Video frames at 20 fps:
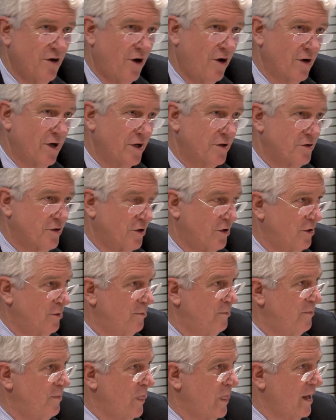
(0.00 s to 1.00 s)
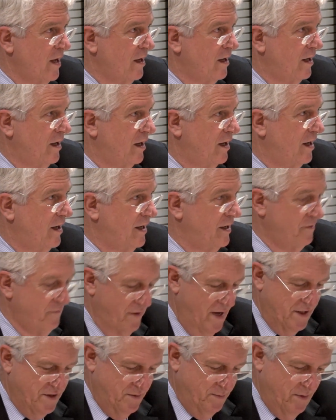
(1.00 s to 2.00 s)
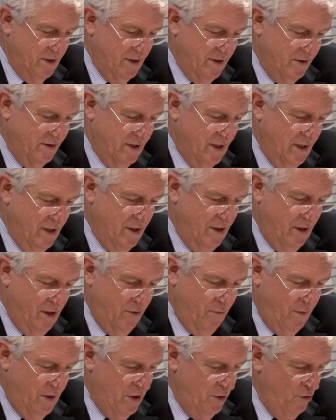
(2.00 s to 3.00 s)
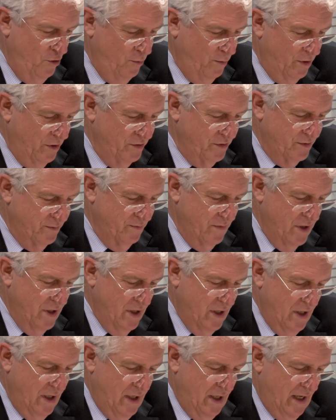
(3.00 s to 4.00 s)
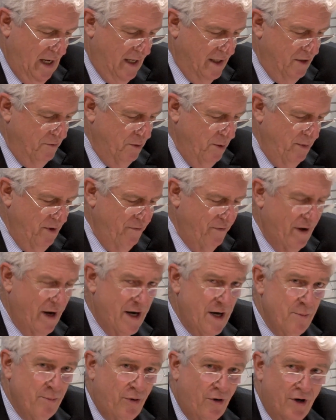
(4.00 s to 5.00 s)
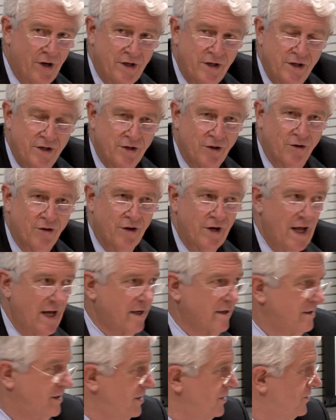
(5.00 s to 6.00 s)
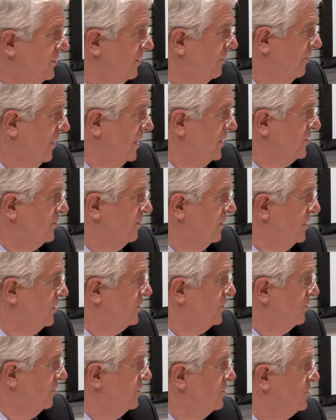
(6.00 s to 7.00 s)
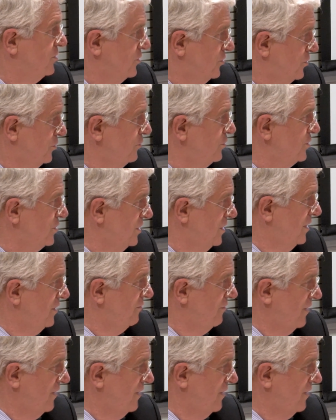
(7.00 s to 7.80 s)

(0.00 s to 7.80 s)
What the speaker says: longer-term investments in renewables. And it will be very important to connect these investments to institutional